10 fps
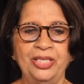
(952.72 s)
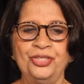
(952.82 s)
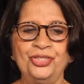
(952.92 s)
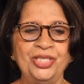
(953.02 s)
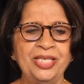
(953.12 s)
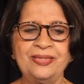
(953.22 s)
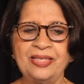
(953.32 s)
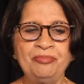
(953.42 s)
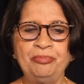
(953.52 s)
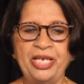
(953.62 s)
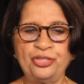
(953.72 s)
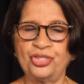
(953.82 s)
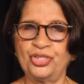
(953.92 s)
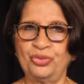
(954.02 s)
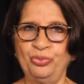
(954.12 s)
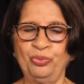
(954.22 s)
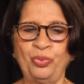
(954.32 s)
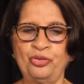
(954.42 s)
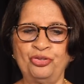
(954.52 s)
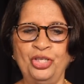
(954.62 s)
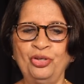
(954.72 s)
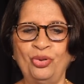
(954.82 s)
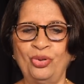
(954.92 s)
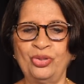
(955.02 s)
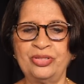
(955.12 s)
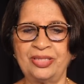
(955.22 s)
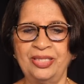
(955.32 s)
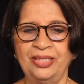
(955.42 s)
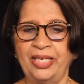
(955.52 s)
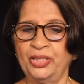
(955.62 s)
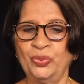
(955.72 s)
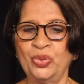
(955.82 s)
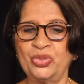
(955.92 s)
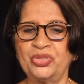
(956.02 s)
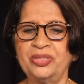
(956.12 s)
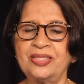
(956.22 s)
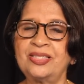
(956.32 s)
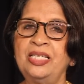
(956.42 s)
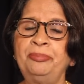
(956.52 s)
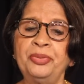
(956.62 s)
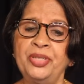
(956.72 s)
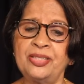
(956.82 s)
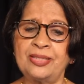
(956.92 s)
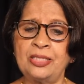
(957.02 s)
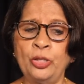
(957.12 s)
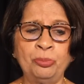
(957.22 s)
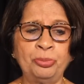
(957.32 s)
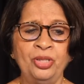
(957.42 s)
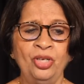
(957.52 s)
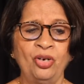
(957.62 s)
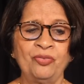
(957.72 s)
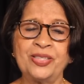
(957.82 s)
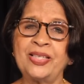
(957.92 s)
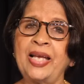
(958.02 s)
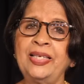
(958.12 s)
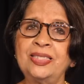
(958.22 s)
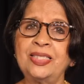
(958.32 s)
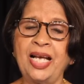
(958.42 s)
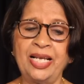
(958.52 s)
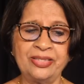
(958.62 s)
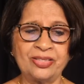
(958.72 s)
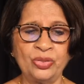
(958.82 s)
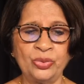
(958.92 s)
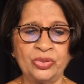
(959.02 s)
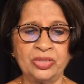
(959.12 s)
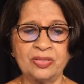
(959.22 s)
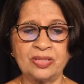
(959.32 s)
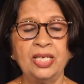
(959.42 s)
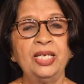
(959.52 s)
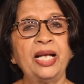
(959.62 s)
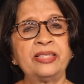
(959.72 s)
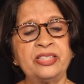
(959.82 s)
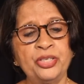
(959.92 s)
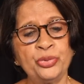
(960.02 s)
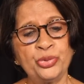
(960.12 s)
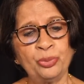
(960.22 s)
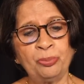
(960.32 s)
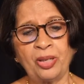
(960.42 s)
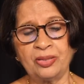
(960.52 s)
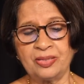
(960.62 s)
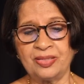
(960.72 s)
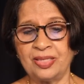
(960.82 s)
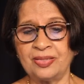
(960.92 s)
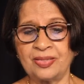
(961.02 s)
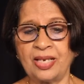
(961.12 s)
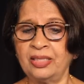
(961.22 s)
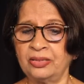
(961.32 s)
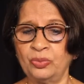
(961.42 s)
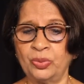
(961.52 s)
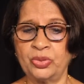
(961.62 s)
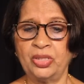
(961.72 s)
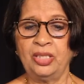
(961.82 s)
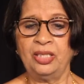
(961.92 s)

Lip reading: She is impatient with what she calls, I quote, the slippery slope of second-hand slogans and pseudo-policies, unquote,